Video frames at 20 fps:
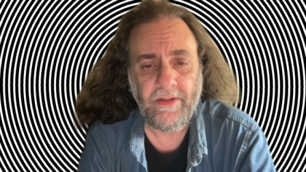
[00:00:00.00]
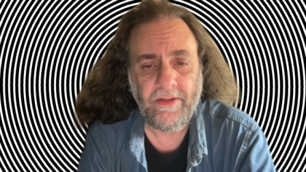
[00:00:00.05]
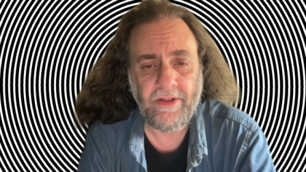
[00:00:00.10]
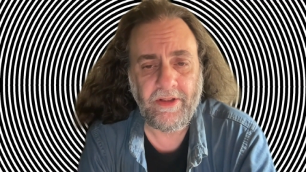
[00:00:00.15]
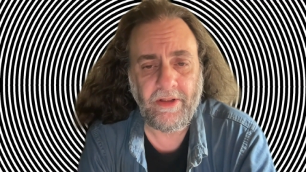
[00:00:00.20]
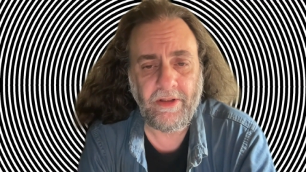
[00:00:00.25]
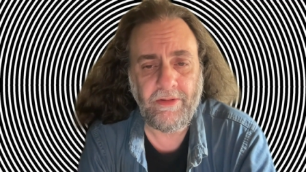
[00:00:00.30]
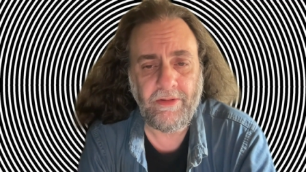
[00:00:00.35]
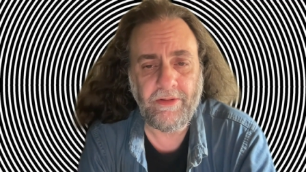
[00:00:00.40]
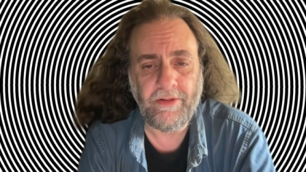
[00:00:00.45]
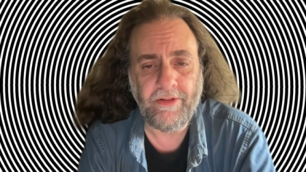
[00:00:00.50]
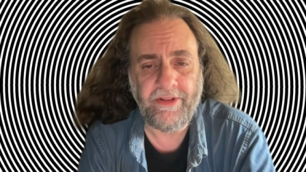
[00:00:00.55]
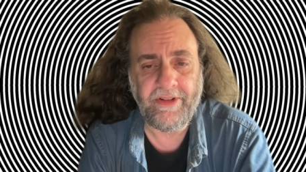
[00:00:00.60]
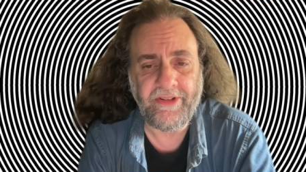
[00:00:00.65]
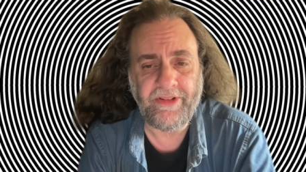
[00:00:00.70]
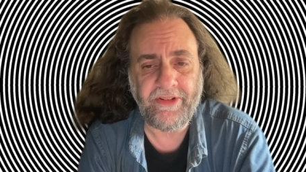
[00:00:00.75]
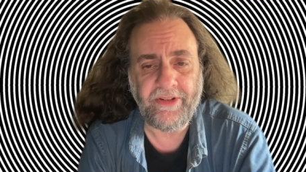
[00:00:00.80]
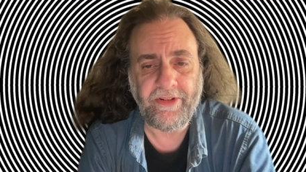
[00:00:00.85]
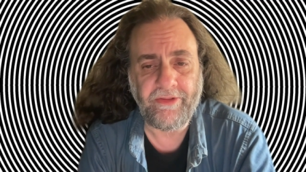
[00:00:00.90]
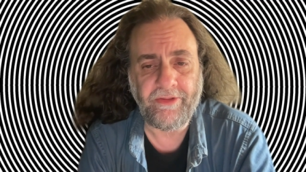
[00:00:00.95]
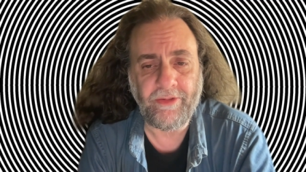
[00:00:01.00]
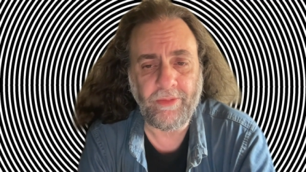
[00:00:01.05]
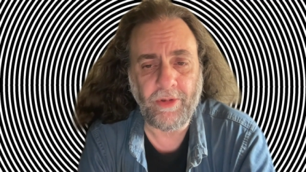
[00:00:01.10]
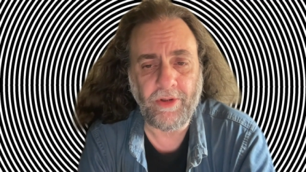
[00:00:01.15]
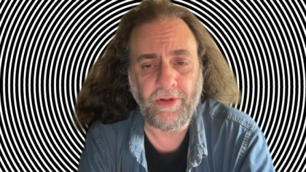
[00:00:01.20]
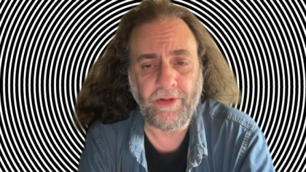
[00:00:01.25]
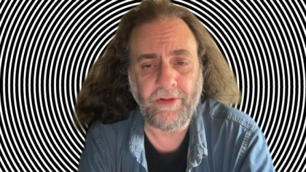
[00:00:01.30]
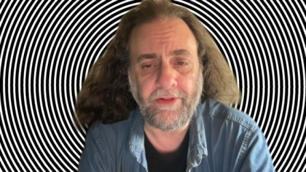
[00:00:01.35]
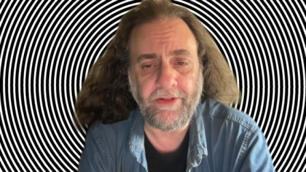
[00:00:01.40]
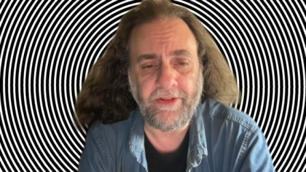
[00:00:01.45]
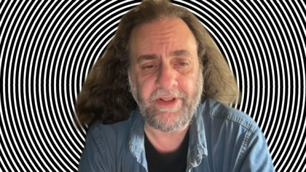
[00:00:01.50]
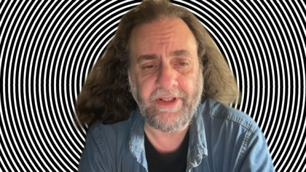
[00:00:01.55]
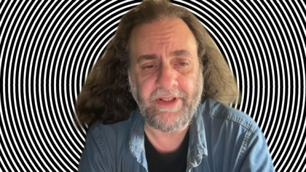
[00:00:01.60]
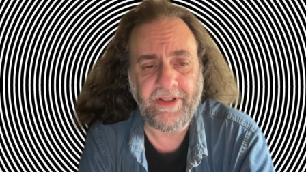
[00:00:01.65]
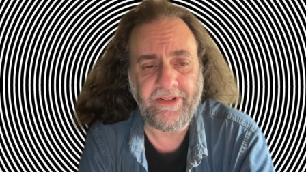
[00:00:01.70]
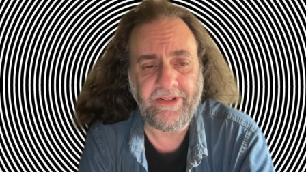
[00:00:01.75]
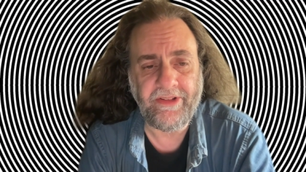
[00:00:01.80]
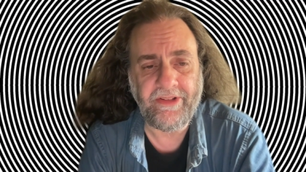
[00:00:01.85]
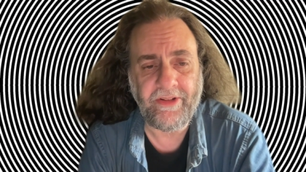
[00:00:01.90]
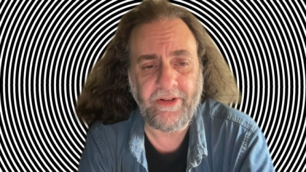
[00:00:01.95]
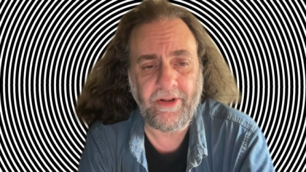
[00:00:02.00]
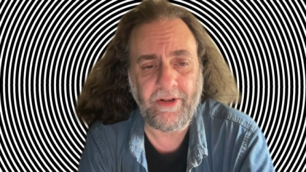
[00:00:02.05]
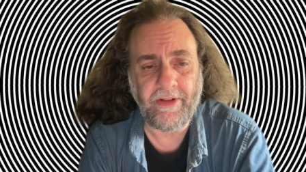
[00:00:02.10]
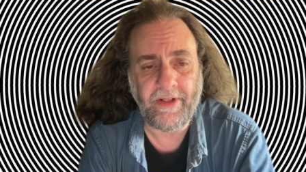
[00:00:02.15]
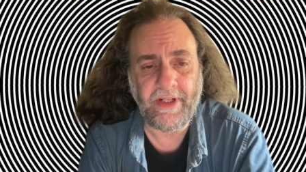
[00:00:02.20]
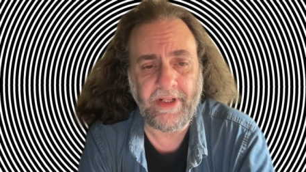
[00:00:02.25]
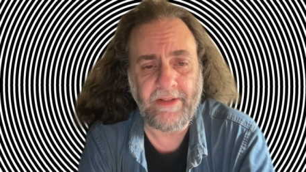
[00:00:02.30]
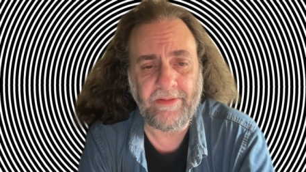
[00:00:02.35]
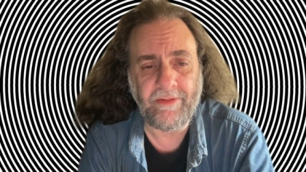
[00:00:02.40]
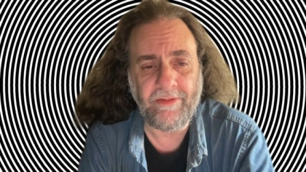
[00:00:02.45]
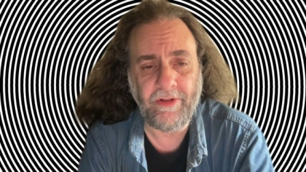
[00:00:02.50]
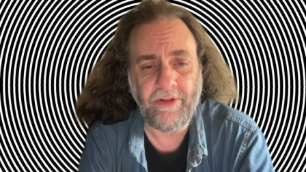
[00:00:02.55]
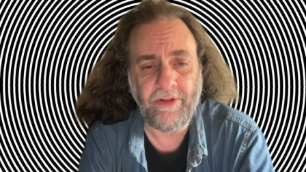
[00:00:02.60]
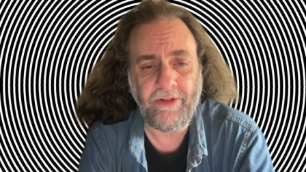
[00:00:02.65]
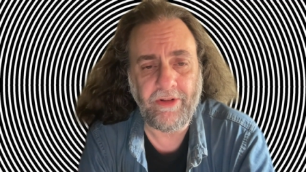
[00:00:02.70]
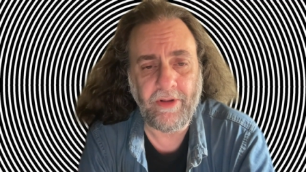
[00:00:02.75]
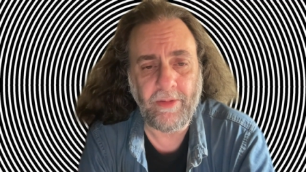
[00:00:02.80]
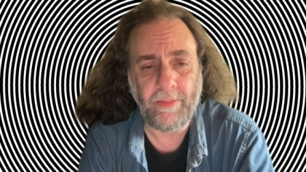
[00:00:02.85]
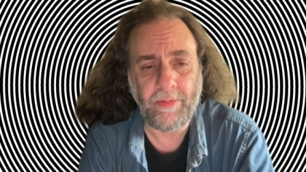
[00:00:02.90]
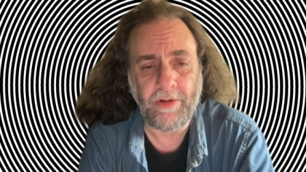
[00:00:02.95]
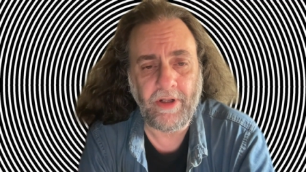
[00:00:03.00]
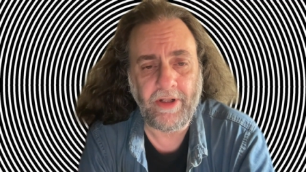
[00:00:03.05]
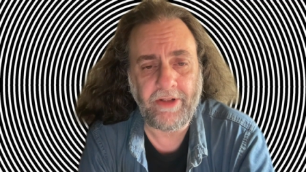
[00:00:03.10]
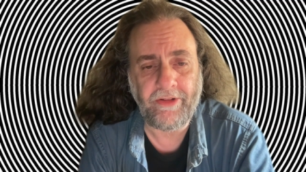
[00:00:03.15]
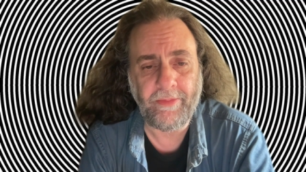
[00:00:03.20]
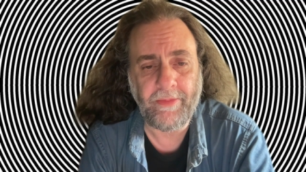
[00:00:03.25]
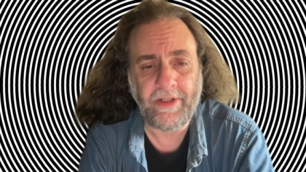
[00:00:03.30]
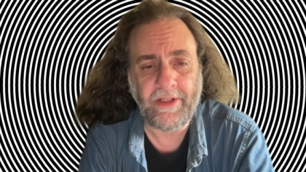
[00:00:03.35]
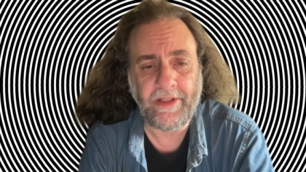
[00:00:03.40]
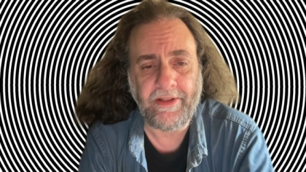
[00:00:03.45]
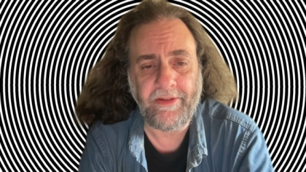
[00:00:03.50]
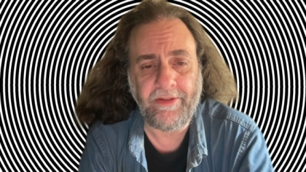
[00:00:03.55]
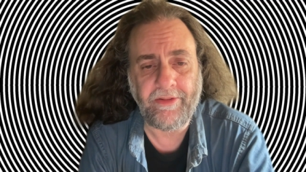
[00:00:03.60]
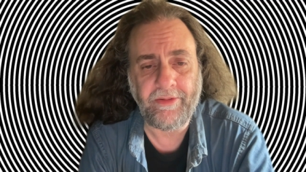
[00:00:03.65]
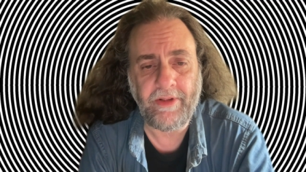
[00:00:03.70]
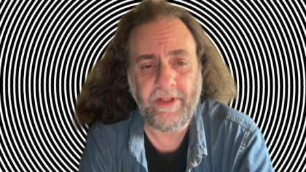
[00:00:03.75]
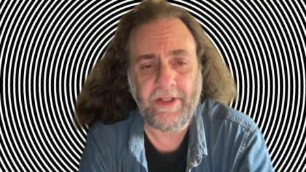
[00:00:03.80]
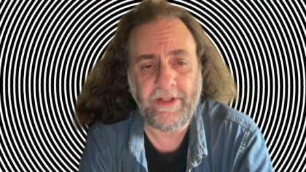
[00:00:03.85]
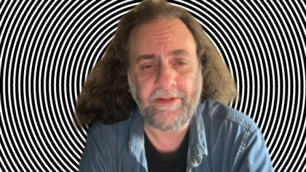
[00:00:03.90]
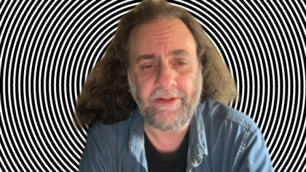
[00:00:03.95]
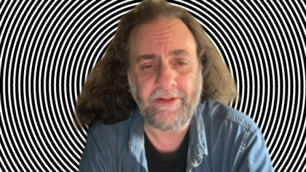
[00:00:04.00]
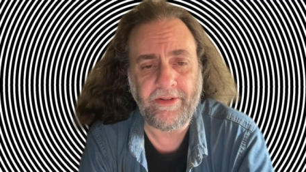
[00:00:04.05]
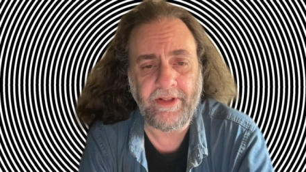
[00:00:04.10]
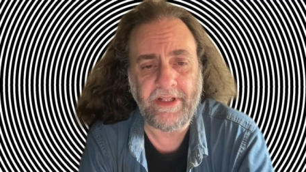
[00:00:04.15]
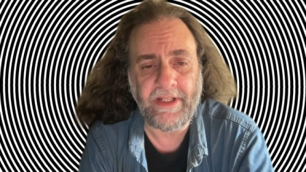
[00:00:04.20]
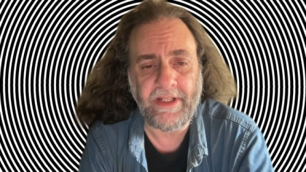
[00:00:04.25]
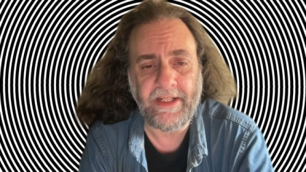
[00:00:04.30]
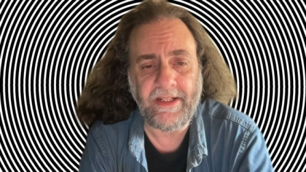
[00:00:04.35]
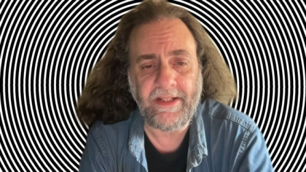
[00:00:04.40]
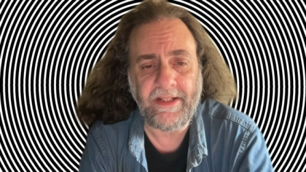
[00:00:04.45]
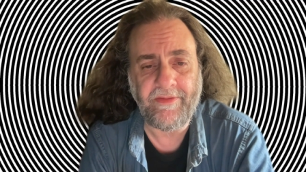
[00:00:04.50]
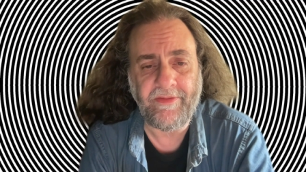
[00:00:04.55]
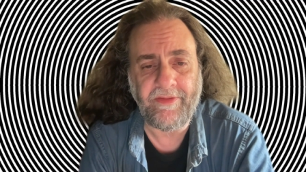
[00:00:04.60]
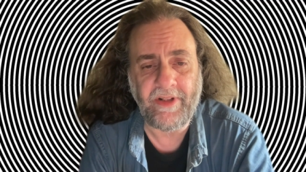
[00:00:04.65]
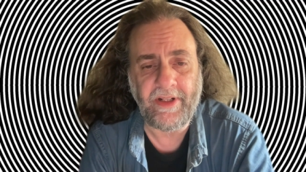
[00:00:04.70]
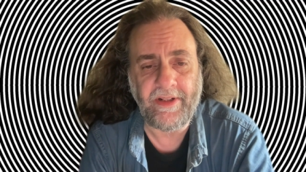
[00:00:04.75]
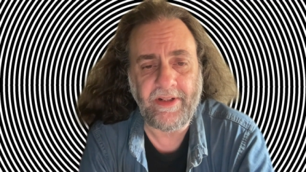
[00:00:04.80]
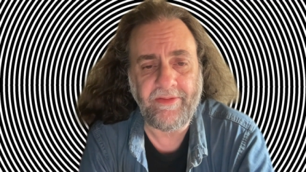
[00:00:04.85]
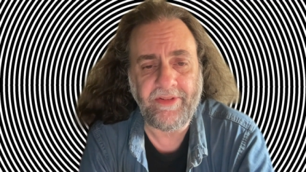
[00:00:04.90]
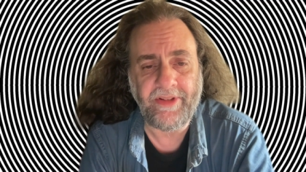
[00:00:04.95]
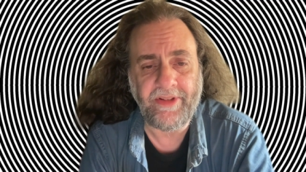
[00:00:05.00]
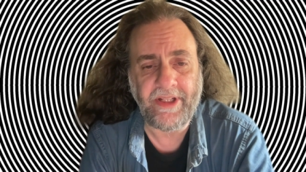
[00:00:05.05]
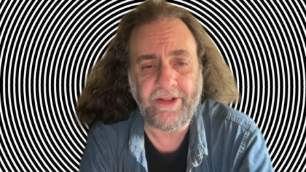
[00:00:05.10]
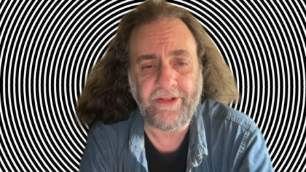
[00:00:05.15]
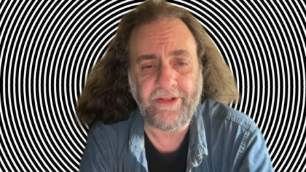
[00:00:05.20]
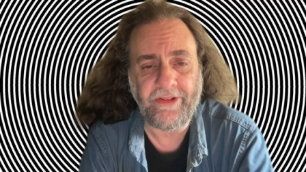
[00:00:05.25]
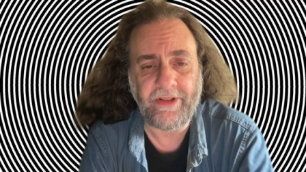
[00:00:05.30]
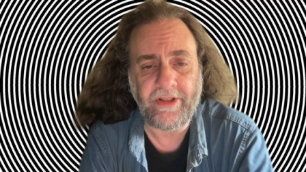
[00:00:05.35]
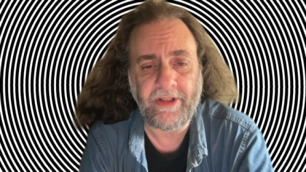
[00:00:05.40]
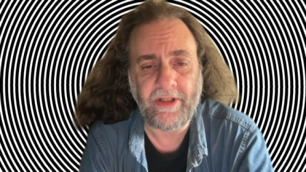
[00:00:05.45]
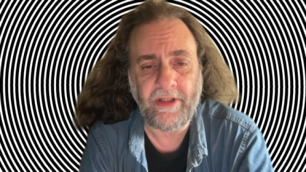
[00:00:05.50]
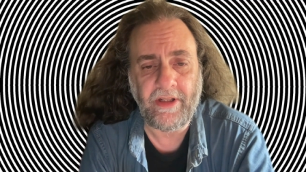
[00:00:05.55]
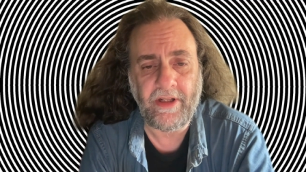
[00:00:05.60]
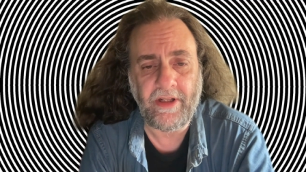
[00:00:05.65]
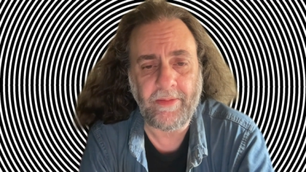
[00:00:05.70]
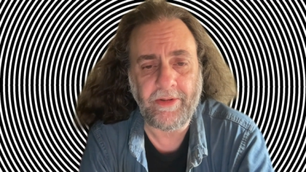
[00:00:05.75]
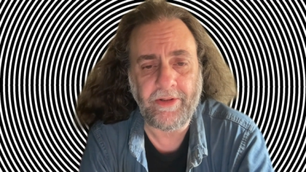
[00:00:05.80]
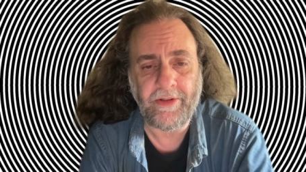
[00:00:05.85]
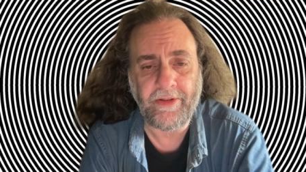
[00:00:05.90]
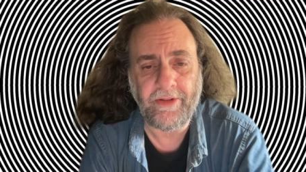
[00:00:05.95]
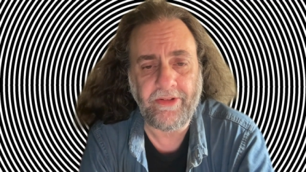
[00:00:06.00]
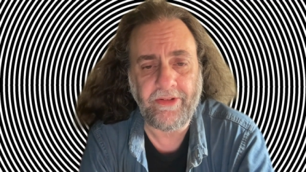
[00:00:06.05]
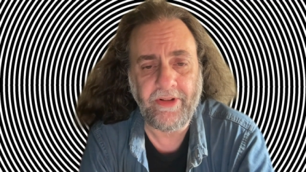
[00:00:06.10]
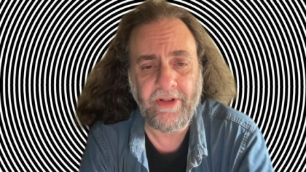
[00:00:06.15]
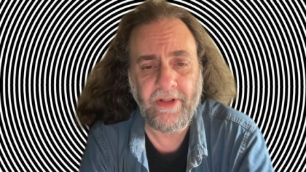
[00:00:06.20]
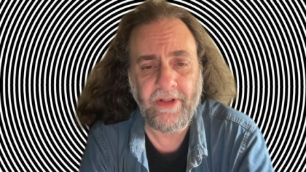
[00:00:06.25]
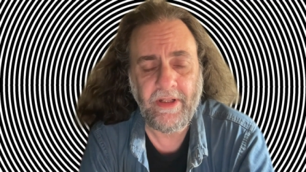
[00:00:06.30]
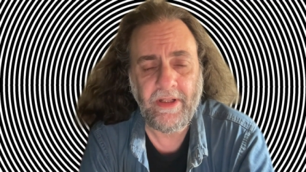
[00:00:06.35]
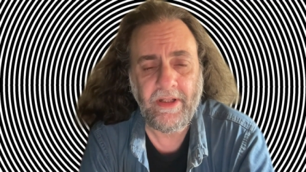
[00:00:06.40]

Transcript: The lunar distance from Earth is, on average, approximately 385,000 kilometers,